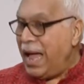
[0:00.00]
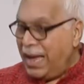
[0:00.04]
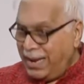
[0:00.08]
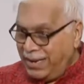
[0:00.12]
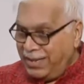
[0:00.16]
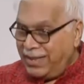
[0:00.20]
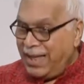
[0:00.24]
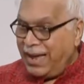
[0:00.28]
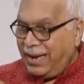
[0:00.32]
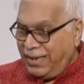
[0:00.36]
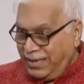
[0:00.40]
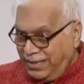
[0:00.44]

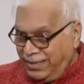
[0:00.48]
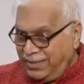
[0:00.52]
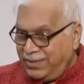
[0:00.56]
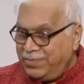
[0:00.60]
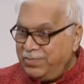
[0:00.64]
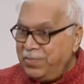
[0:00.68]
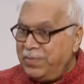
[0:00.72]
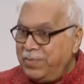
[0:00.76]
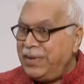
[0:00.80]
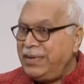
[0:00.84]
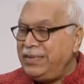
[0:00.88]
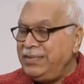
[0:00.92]
And that is
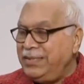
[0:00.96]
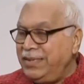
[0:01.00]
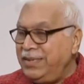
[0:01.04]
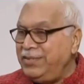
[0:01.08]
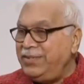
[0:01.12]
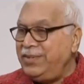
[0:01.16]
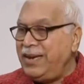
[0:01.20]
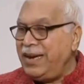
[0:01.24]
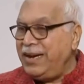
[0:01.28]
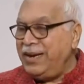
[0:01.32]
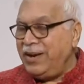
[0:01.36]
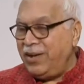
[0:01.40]

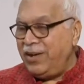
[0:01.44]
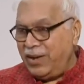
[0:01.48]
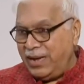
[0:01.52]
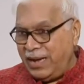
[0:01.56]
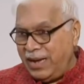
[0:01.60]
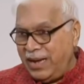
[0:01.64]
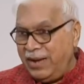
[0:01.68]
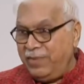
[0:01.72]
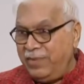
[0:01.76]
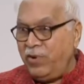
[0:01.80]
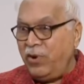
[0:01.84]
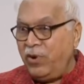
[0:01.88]
the stand
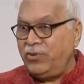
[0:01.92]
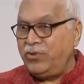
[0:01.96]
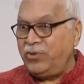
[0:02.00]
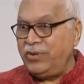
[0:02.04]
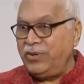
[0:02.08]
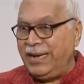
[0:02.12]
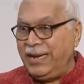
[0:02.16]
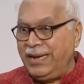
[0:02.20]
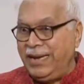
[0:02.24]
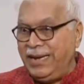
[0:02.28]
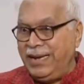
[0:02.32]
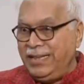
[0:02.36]
I have also
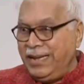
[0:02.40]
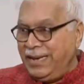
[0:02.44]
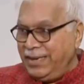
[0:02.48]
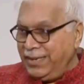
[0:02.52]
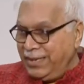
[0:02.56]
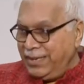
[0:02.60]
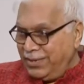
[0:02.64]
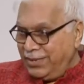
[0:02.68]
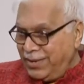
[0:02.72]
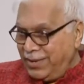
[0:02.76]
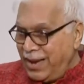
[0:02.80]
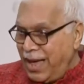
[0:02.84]
taken
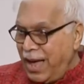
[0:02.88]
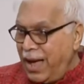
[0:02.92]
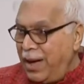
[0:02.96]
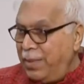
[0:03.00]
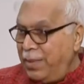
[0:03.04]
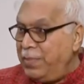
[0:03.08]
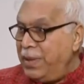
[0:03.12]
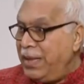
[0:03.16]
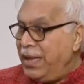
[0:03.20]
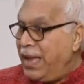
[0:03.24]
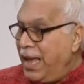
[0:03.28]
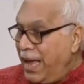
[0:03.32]
that
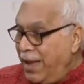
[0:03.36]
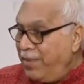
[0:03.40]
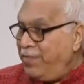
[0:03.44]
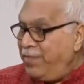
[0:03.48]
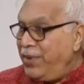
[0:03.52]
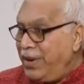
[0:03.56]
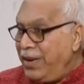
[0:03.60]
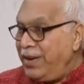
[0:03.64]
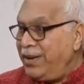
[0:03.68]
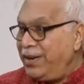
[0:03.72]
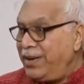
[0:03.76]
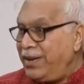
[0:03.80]
Islam,
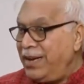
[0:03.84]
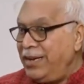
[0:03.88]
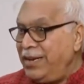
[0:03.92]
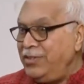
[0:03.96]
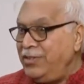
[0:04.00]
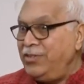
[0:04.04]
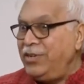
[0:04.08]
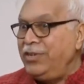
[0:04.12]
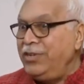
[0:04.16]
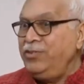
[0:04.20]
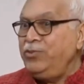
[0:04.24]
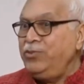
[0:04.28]
every
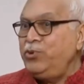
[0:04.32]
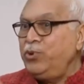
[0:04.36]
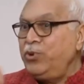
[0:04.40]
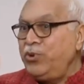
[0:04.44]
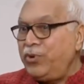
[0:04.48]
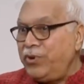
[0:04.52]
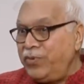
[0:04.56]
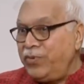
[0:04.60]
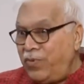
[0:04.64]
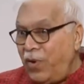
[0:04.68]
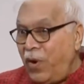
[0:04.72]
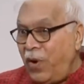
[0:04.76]
religion
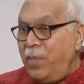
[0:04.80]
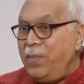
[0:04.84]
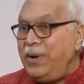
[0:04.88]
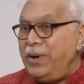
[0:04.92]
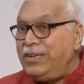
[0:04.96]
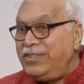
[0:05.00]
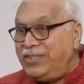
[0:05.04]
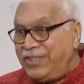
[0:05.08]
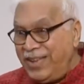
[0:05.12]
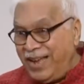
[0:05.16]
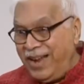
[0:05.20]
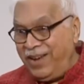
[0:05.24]
should reform
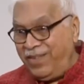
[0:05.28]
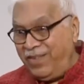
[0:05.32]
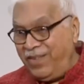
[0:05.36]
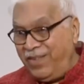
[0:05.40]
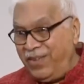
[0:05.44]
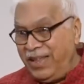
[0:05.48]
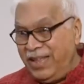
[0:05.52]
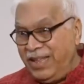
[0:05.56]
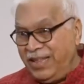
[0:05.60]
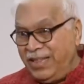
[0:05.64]
itself.